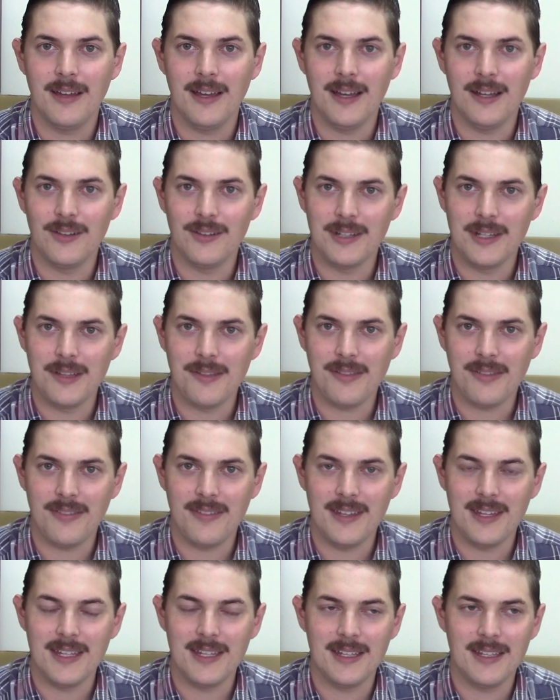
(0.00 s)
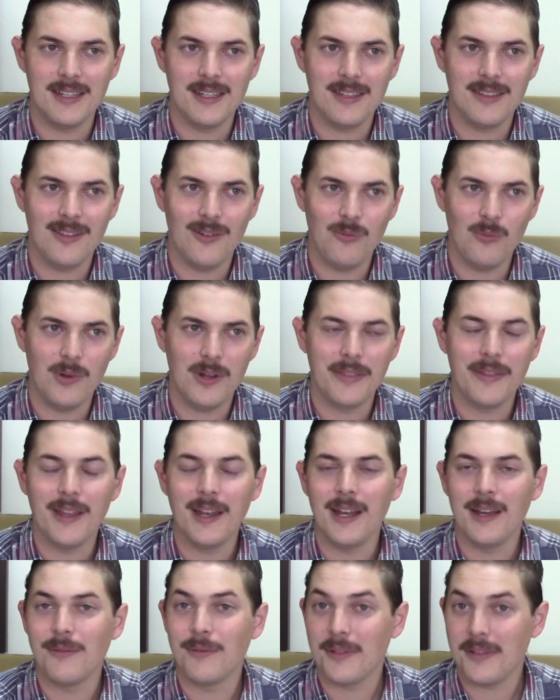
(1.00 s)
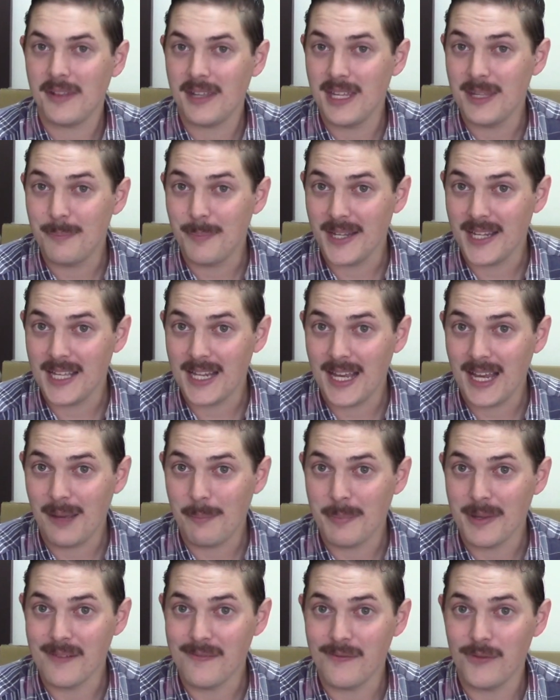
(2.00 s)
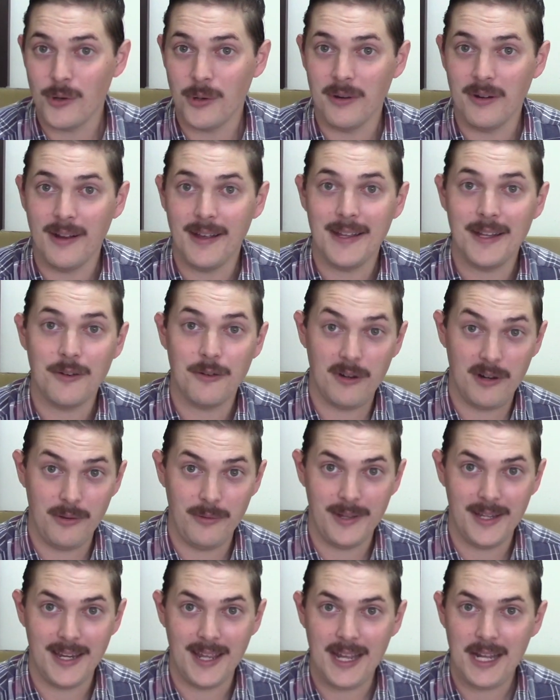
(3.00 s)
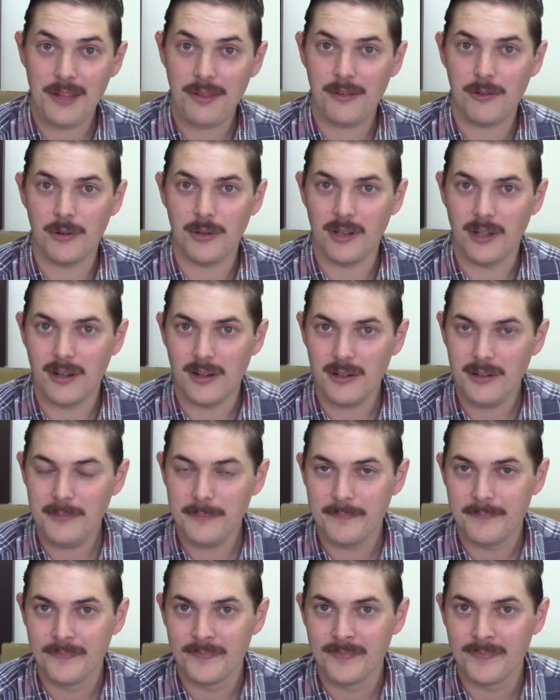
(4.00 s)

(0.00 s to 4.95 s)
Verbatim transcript: at least the, the one that I was keeping it at before I grew it extra long.